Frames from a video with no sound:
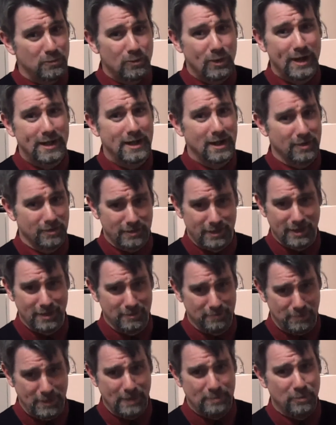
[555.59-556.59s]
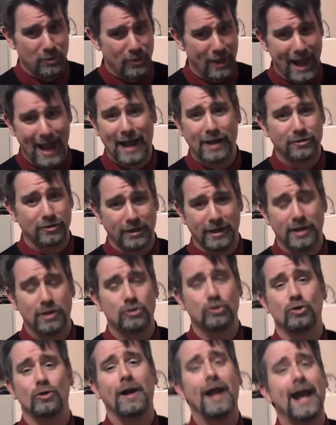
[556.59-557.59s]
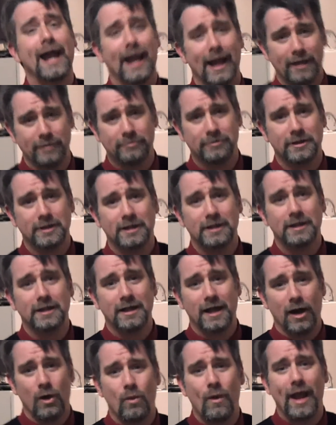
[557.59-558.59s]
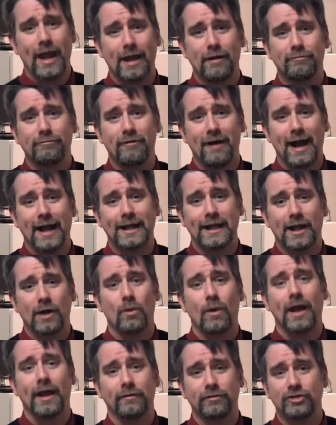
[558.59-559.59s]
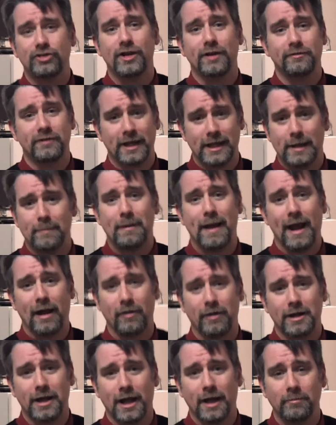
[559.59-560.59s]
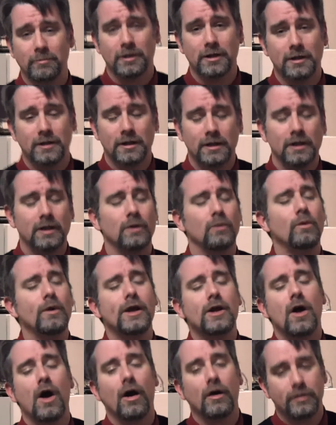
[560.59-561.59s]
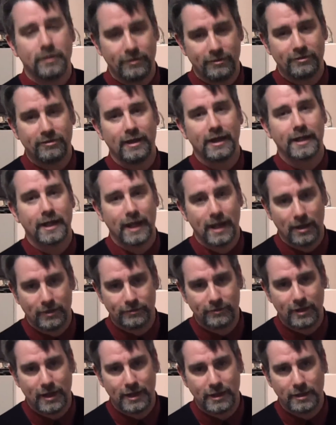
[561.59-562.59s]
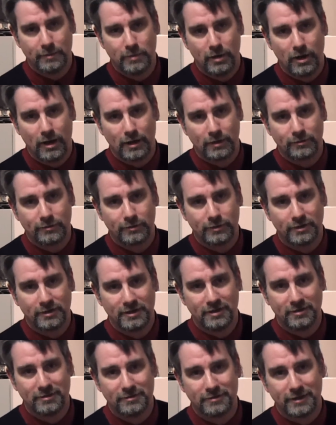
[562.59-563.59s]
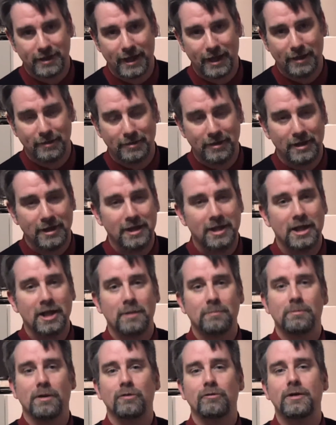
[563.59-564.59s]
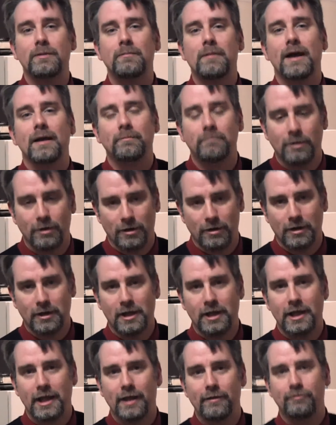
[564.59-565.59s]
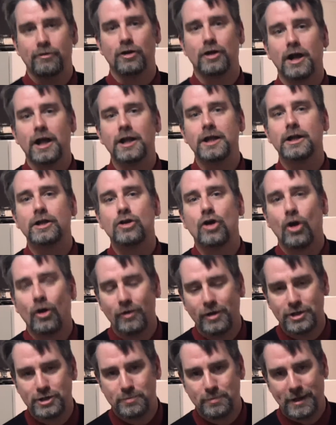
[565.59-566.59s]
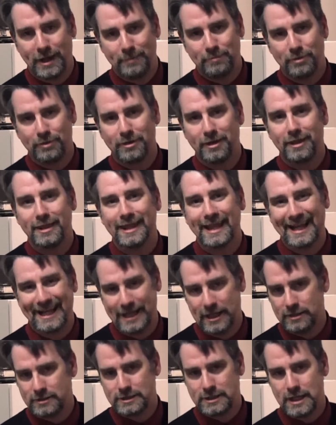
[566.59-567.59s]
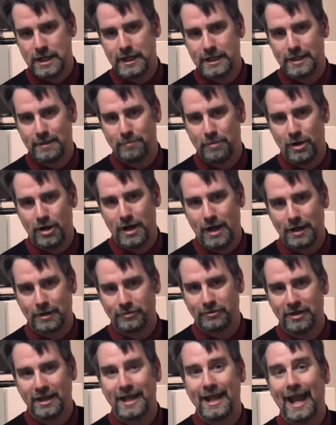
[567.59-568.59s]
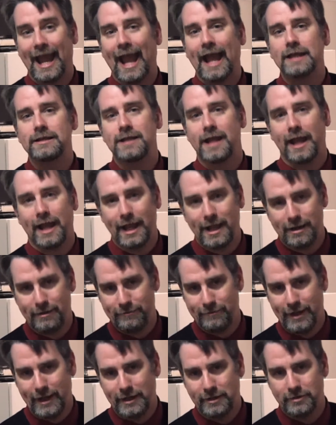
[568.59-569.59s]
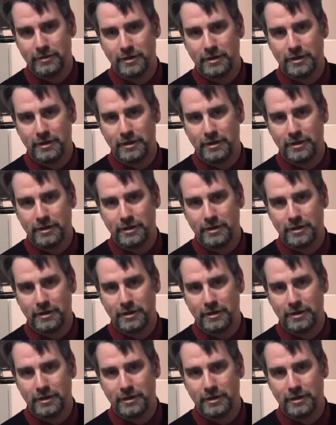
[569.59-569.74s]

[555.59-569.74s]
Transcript: when people actually crave a way of finding a way of shifting the paradigm. We call this thinking outside the box, okay? But remember, if you're going to encourage people to think outside the box and to innovate,